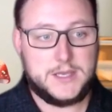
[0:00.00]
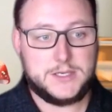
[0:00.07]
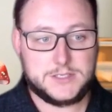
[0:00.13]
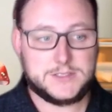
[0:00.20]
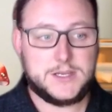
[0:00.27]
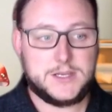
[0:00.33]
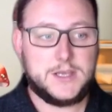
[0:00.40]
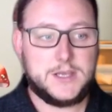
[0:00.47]

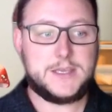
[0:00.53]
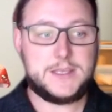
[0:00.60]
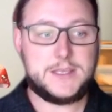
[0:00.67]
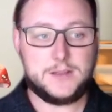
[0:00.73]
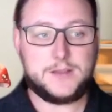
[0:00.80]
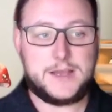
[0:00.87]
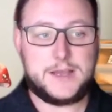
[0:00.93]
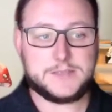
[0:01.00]
Just in
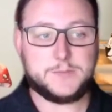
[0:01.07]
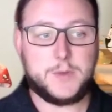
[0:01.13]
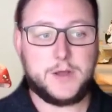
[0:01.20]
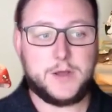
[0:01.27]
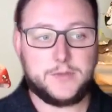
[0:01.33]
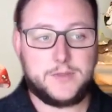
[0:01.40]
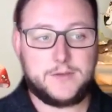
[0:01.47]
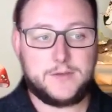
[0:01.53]
the last
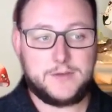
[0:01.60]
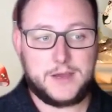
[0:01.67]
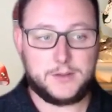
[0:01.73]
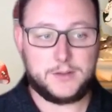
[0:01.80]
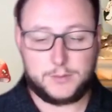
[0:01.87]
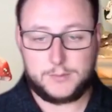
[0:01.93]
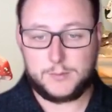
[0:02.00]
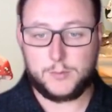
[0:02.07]
month, they've had a
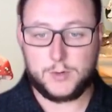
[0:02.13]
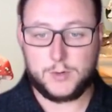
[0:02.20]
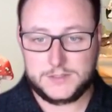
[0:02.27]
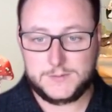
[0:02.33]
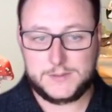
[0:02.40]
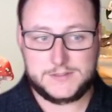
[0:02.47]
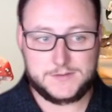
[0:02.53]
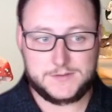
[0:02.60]
little bit more
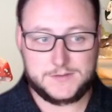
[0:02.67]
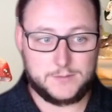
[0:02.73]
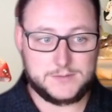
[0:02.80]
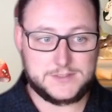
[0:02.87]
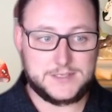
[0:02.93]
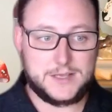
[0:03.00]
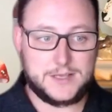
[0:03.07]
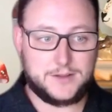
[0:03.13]
expensive
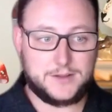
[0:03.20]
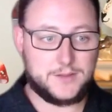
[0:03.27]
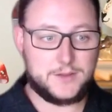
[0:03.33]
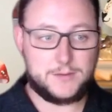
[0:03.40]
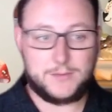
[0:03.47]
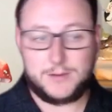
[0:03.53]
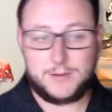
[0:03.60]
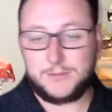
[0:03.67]
homes sell
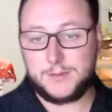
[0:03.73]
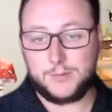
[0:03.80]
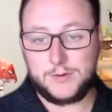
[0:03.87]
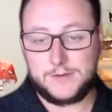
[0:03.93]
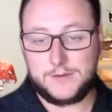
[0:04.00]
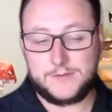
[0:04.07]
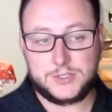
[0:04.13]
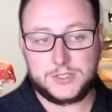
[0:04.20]
than maybe the
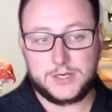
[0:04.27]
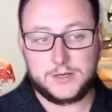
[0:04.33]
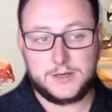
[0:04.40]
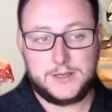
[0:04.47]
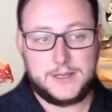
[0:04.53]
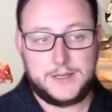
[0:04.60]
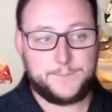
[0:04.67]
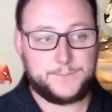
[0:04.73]
previous year.
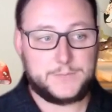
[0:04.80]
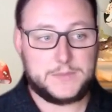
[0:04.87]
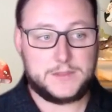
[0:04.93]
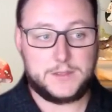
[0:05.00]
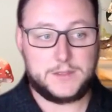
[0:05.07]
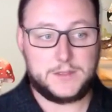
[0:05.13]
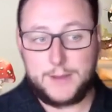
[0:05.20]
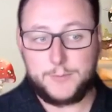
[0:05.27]

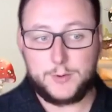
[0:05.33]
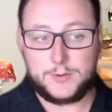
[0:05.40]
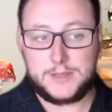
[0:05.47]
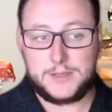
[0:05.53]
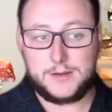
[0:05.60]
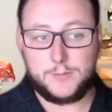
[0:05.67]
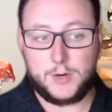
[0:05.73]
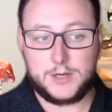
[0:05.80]
The Arapahoe
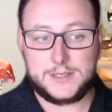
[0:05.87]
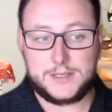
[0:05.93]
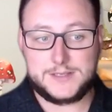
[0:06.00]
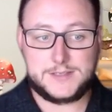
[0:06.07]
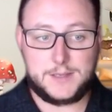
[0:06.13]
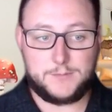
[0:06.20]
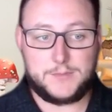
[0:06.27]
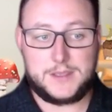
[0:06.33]
County market,
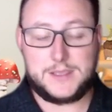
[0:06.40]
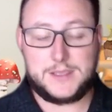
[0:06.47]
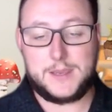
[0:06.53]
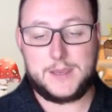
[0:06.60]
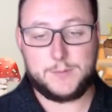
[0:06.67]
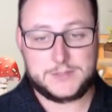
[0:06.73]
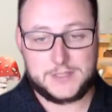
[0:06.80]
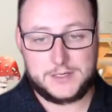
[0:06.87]
same thing,
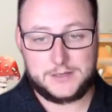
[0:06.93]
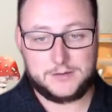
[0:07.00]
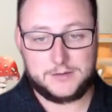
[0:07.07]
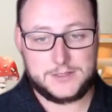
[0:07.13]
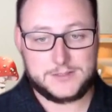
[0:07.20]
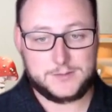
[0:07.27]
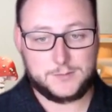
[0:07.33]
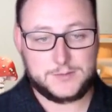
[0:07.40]
8%
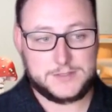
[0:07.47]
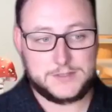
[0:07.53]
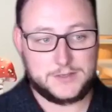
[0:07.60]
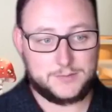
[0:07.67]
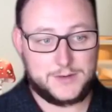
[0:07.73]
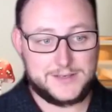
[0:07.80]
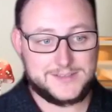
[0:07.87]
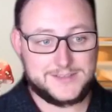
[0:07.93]
increase in sales
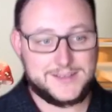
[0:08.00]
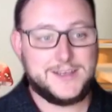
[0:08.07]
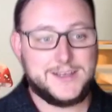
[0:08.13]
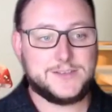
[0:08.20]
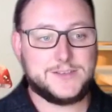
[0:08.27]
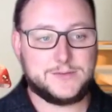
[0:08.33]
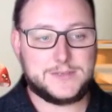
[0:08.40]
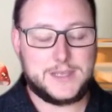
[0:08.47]
price.
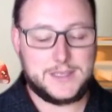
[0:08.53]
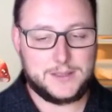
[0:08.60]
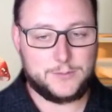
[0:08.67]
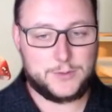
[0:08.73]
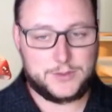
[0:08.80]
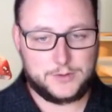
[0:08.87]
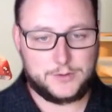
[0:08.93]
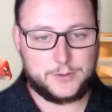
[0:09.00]
So take it
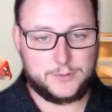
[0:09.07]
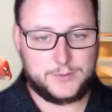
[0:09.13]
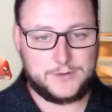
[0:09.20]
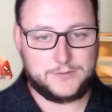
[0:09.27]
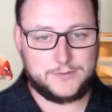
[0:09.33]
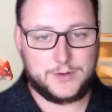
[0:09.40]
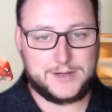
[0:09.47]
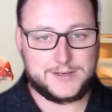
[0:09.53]
with a little bit
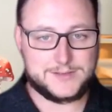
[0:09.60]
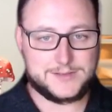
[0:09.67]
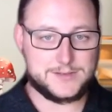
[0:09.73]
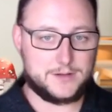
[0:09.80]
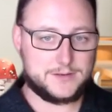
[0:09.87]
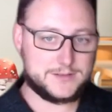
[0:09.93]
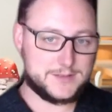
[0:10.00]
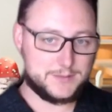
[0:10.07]
of a grain of
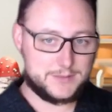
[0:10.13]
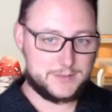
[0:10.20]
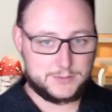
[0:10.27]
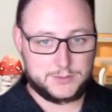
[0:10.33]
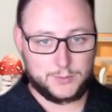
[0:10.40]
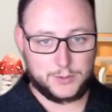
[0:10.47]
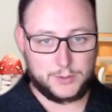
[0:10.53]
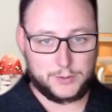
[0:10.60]
salt. Sometimes
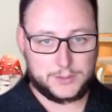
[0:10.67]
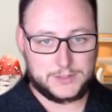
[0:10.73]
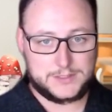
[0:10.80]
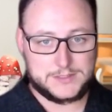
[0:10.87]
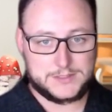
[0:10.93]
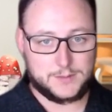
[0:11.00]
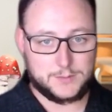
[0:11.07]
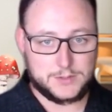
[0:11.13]
you want to look at
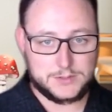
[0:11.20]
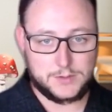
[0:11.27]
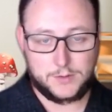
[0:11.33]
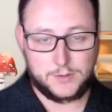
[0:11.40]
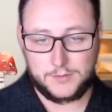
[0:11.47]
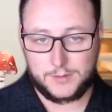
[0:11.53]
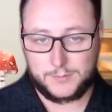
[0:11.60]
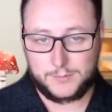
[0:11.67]
these numbers
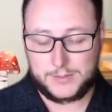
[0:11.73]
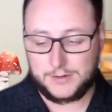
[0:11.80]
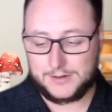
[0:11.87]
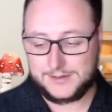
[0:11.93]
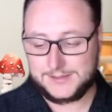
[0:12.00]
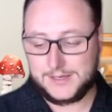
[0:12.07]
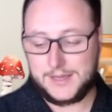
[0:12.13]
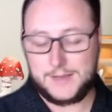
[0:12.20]
over a period
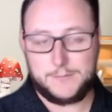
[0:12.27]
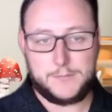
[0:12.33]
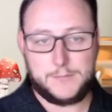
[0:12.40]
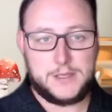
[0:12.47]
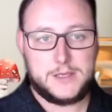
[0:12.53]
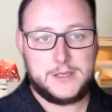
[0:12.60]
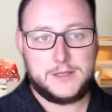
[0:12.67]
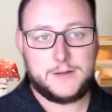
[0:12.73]
of time.
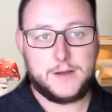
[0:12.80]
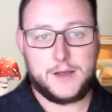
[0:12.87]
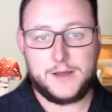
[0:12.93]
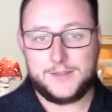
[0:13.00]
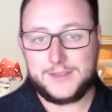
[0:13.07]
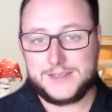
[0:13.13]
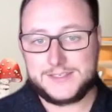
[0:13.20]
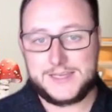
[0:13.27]

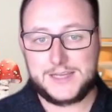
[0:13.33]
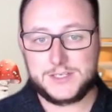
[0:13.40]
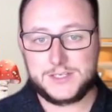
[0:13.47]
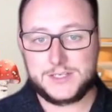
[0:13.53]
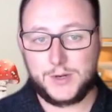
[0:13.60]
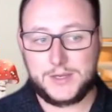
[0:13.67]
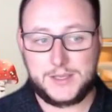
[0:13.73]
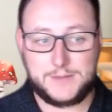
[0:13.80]
The attached
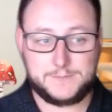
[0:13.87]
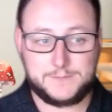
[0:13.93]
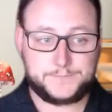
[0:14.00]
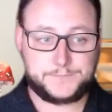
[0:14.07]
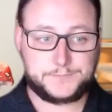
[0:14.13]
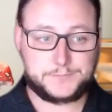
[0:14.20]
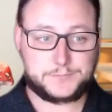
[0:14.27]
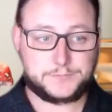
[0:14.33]
market,
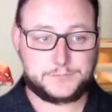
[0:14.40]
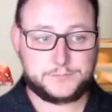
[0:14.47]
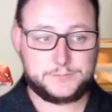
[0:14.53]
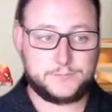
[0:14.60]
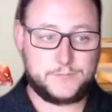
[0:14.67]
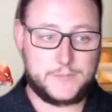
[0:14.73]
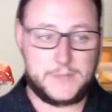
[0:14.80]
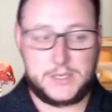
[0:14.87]

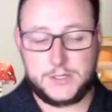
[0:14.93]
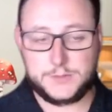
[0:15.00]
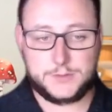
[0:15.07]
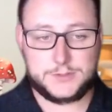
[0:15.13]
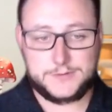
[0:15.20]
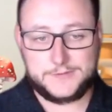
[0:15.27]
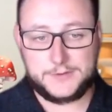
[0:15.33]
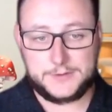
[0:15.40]
here's
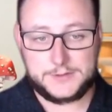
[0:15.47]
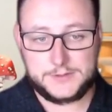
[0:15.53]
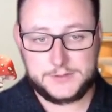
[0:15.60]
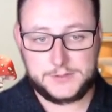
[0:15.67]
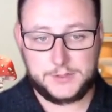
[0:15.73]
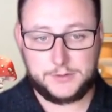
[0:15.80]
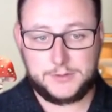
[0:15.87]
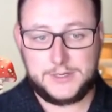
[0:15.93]
what you're feeling.
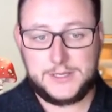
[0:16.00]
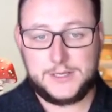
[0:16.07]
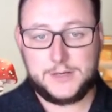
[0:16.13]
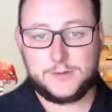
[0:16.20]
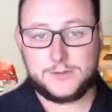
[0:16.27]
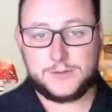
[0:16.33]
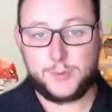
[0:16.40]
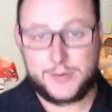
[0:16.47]
So
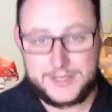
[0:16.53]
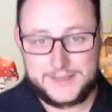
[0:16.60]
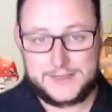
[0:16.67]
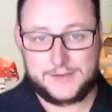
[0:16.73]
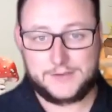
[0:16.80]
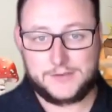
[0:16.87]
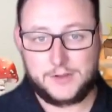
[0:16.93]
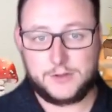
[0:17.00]

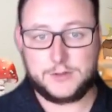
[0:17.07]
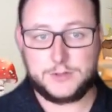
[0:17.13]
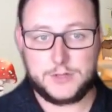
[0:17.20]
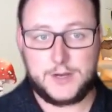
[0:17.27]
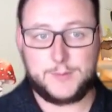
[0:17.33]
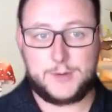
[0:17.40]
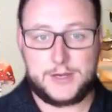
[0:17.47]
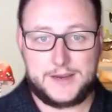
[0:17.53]
$20,000
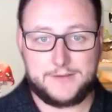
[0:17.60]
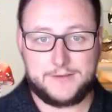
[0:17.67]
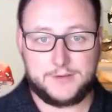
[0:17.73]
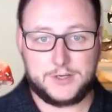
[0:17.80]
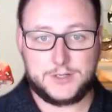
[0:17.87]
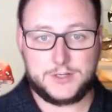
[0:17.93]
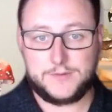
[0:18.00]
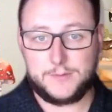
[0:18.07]
drop on
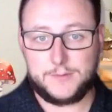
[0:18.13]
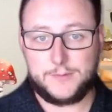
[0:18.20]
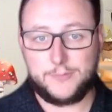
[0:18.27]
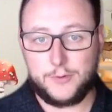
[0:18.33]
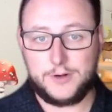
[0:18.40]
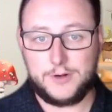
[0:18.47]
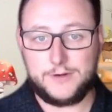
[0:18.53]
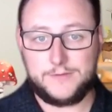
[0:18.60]
average from a
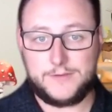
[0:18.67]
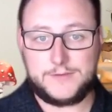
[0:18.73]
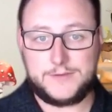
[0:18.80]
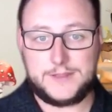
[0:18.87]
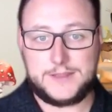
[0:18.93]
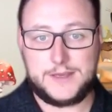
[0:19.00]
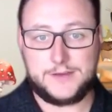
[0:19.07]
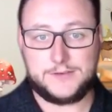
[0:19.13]

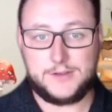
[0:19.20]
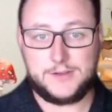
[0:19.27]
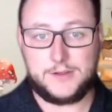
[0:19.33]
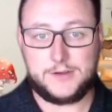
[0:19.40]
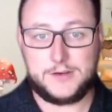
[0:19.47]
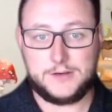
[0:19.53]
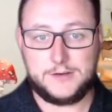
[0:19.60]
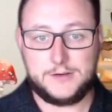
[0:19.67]

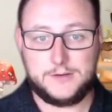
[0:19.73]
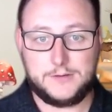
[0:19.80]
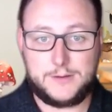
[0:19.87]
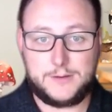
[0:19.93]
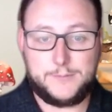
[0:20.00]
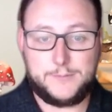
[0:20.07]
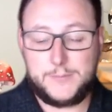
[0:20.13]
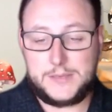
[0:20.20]
$450,000,
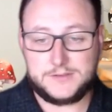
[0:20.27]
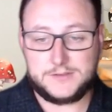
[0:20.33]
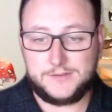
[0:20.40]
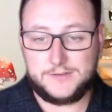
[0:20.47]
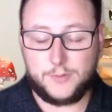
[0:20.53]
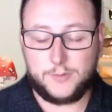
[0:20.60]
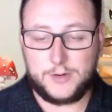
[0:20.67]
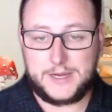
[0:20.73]
well, basically
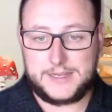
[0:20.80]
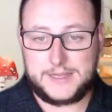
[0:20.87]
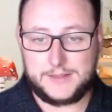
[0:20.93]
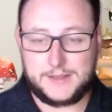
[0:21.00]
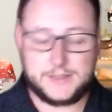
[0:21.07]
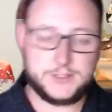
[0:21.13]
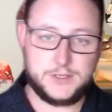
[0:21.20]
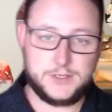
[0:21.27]
$480
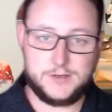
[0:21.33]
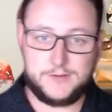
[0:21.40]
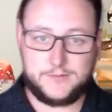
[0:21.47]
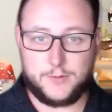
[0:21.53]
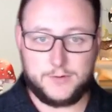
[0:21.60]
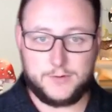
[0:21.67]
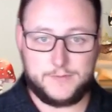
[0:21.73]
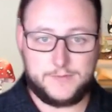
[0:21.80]
last year to
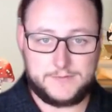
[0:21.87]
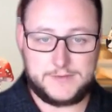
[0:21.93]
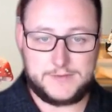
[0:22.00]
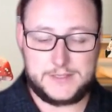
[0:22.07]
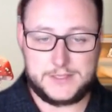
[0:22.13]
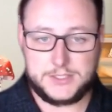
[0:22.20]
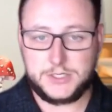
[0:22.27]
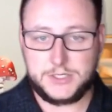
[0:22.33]

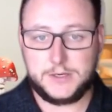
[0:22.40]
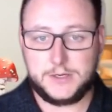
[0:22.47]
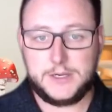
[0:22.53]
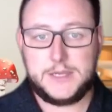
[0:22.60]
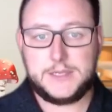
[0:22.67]
$450 this year.